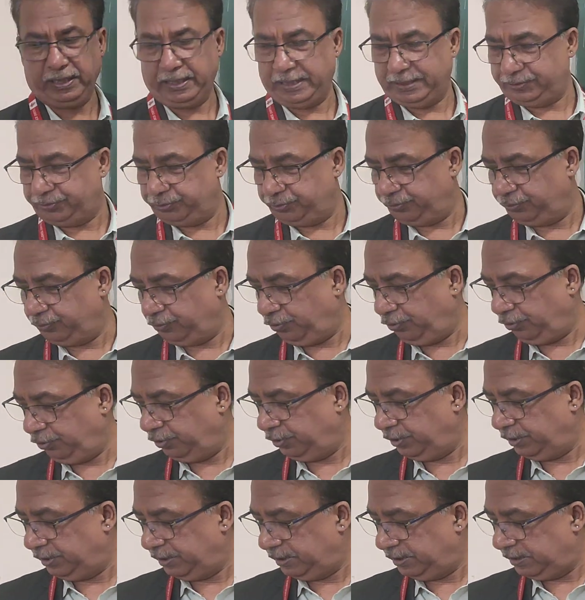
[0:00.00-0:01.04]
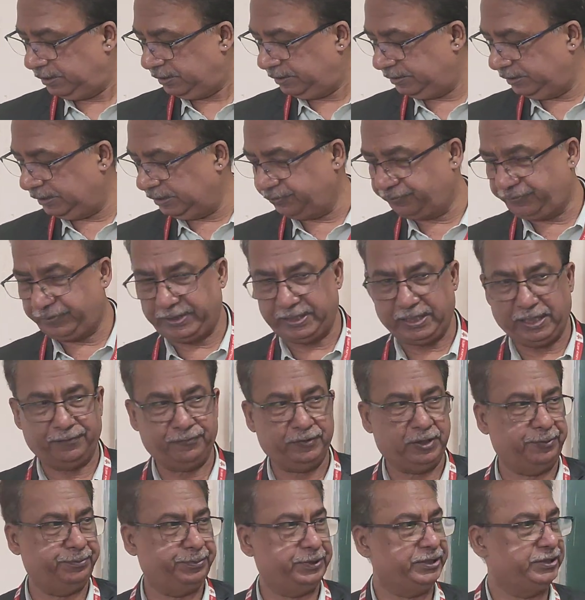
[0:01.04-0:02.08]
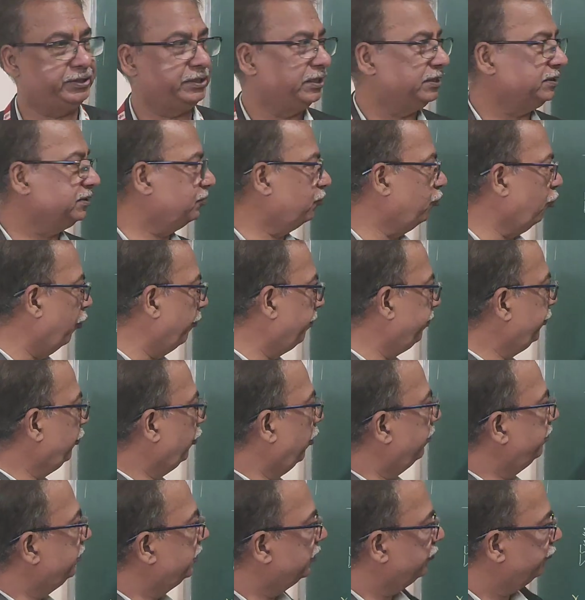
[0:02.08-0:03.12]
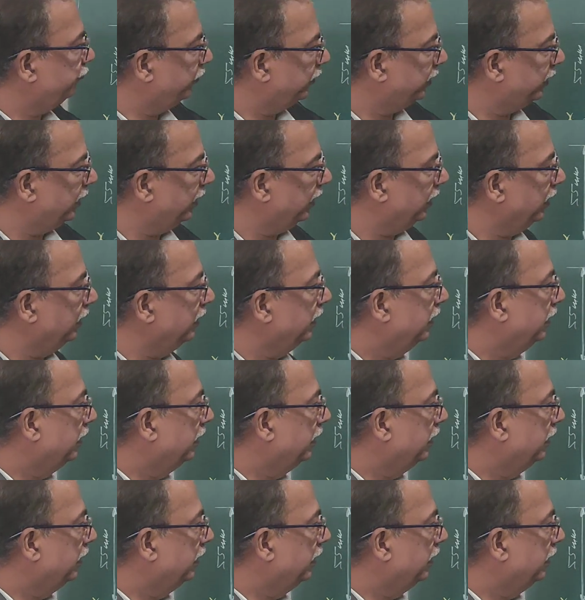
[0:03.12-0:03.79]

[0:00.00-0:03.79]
As you know, this figure will be just copy of this figure.